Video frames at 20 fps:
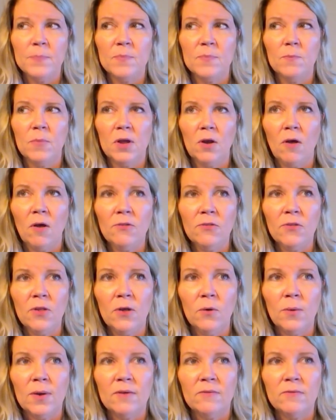But
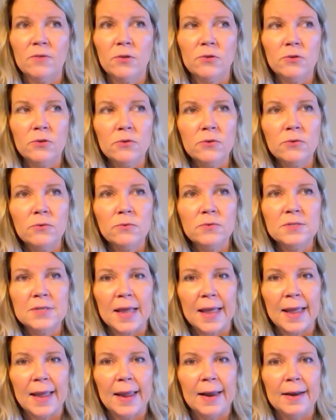also, if you do
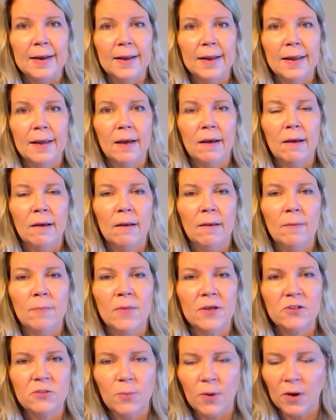date,
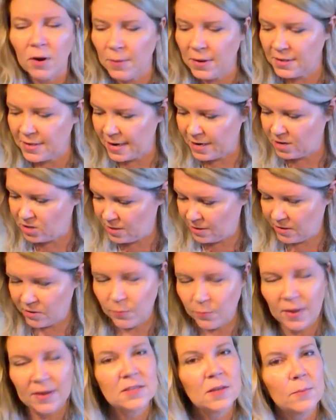the experimentation is
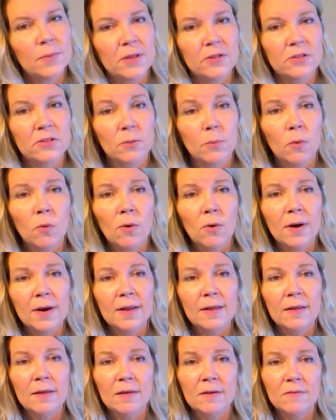meant to be
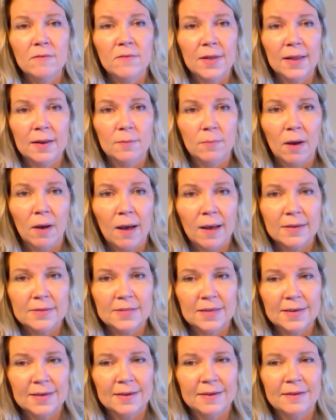supportive and
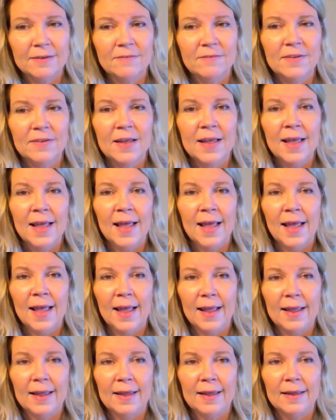positive
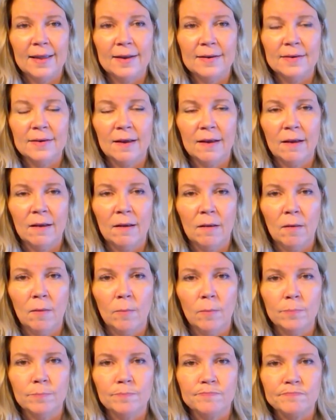and
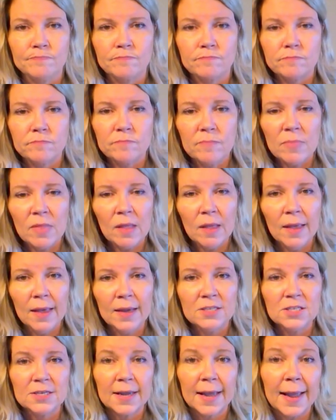
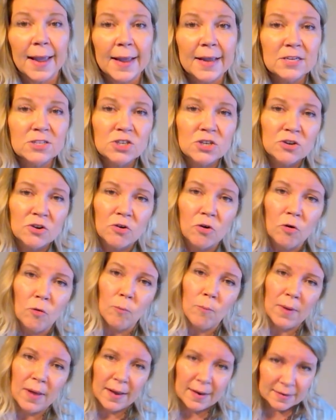educational,
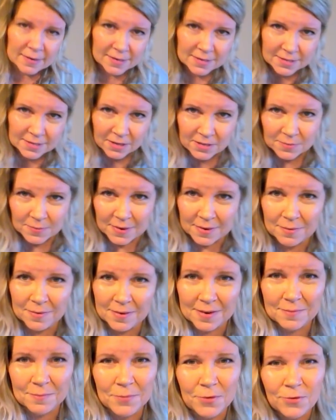but, excuse me,
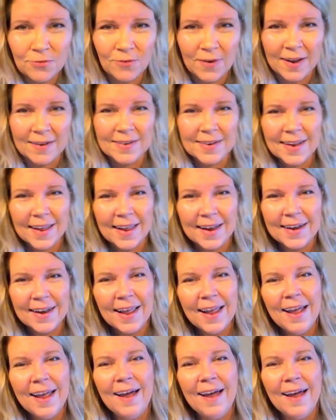move around again.